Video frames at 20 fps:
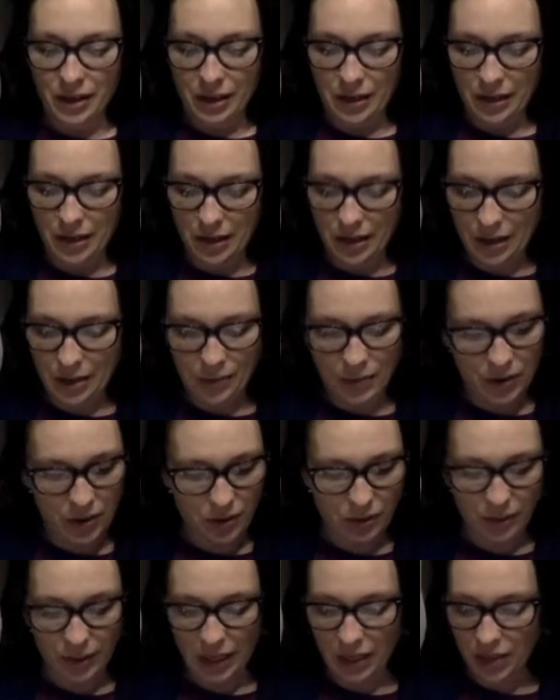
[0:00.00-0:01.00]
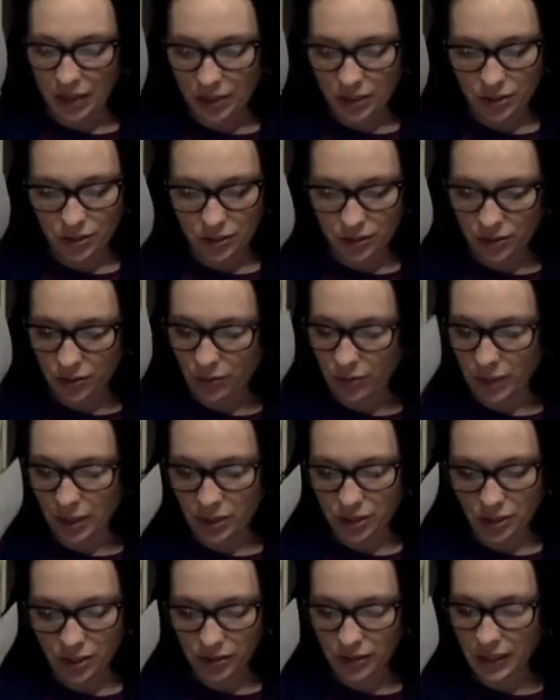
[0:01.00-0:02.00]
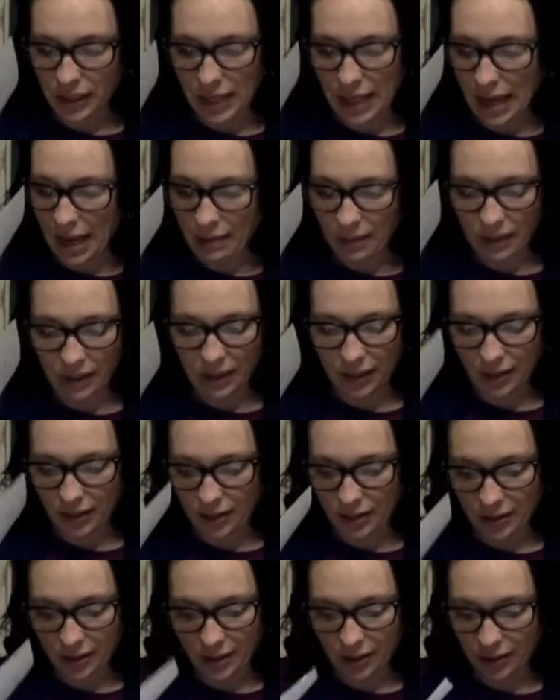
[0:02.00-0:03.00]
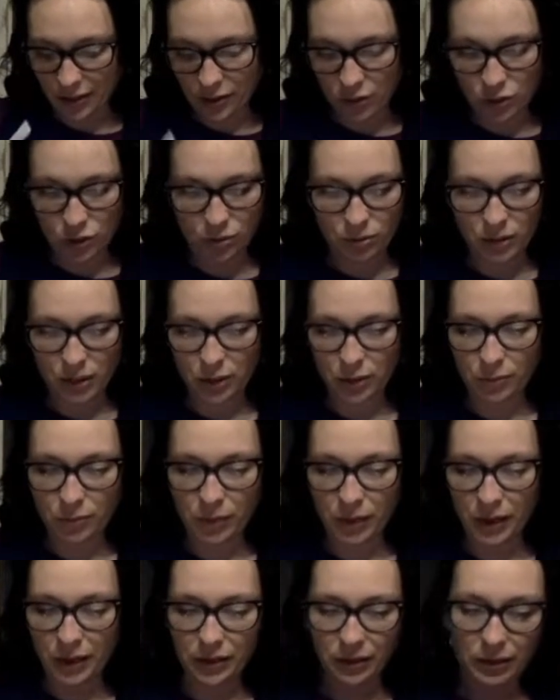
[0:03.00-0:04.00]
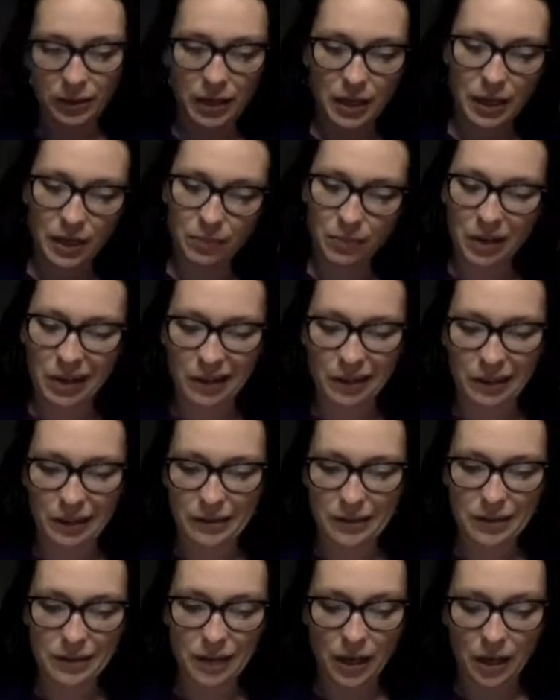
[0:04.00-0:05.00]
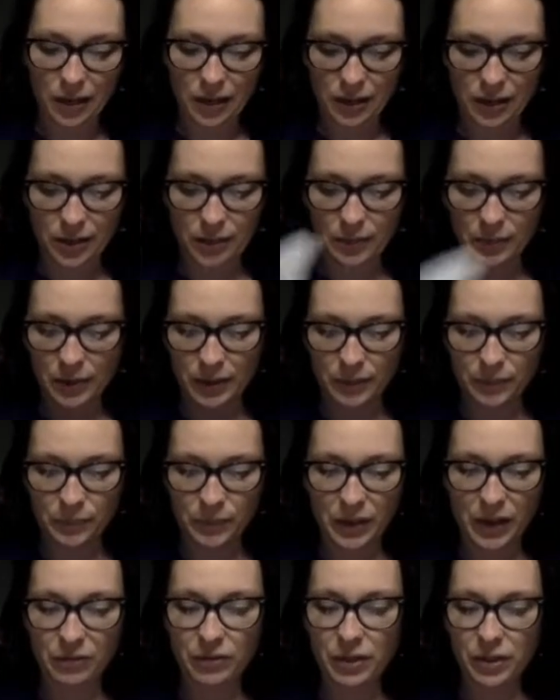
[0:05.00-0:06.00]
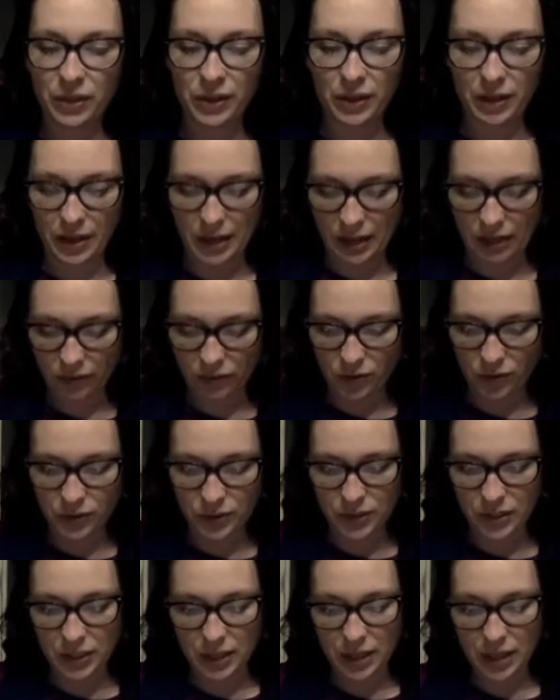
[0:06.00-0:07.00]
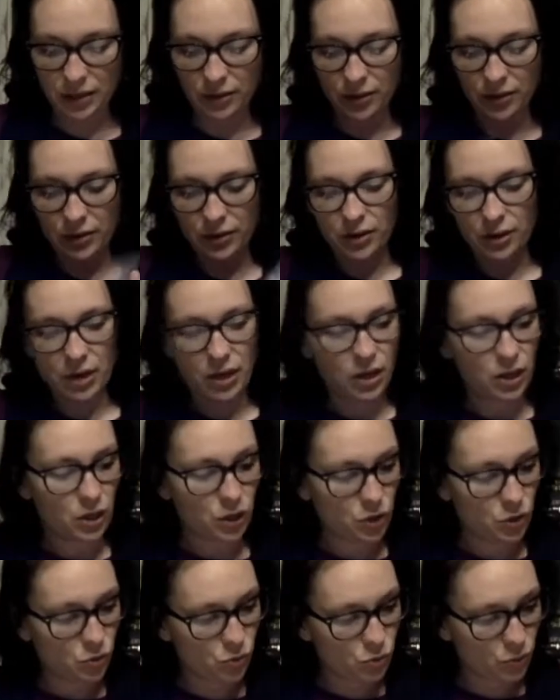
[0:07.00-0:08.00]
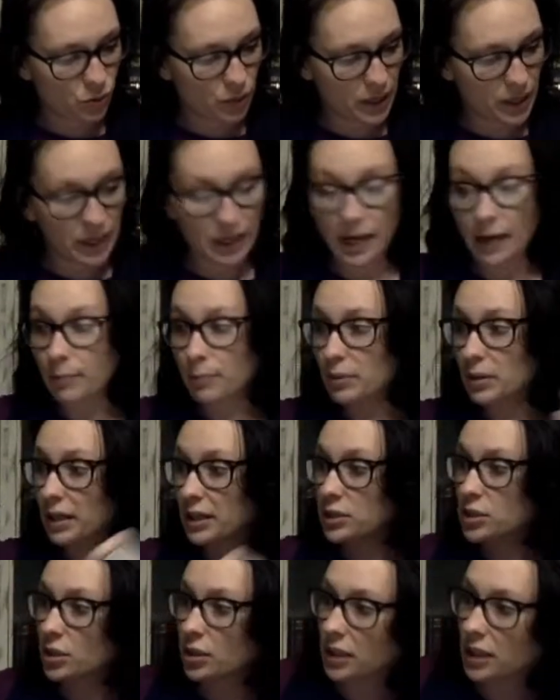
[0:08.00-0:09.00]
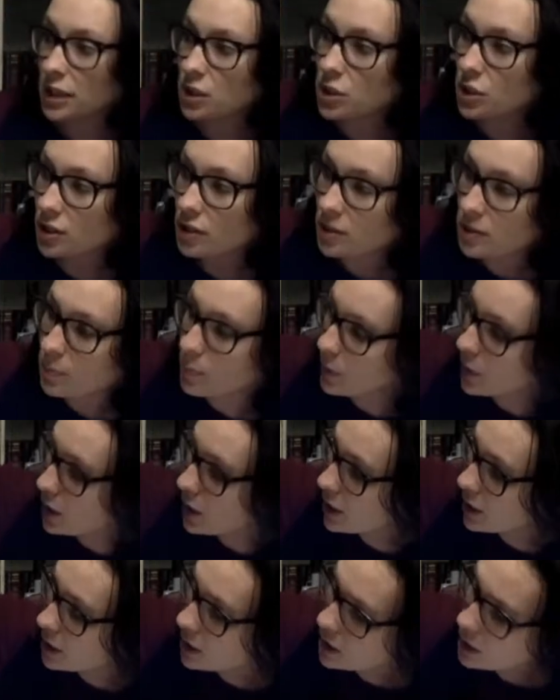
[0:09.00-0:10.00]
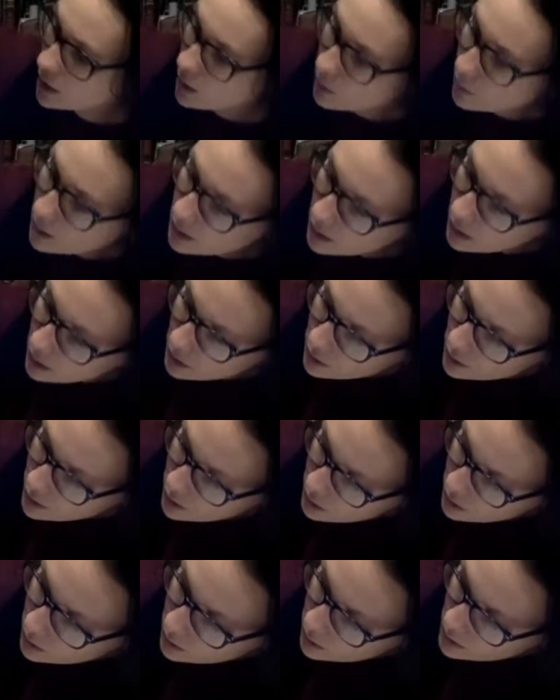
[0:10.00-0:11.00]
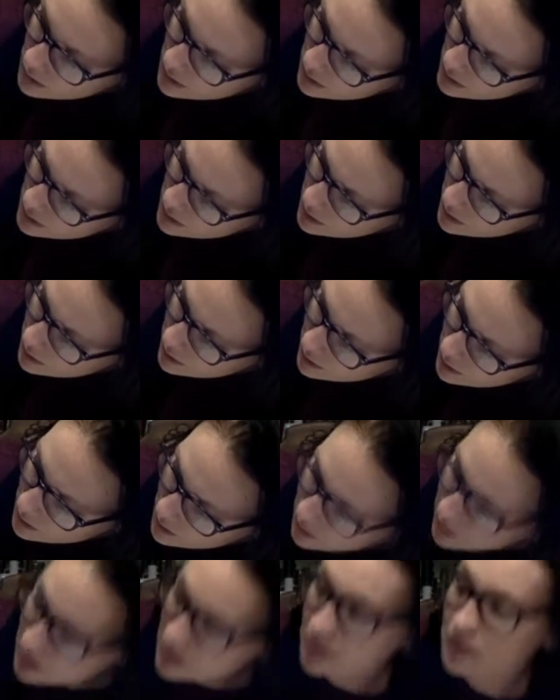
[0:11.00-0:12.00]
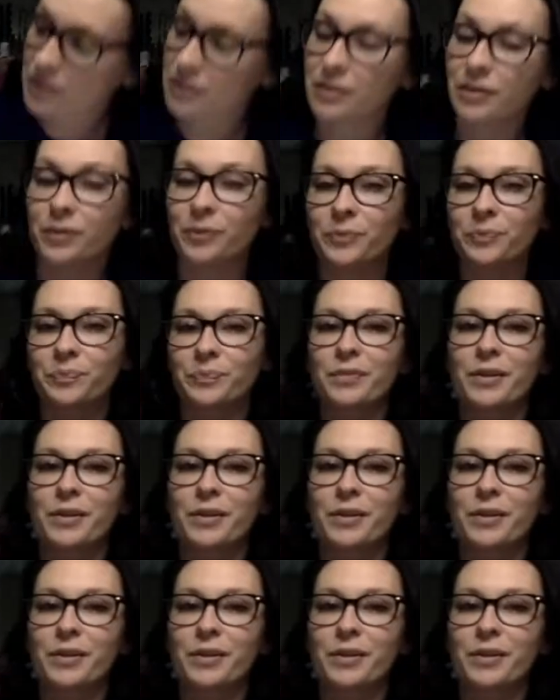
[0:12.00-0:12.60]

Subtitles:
Oh my gosh, there's so much. There's a game at the end of here, a 2-liter bottle game, kind of like soccer, but everything kind of goes together. You read I Pledge Allegiance book. Where are you? Is this you? This is you.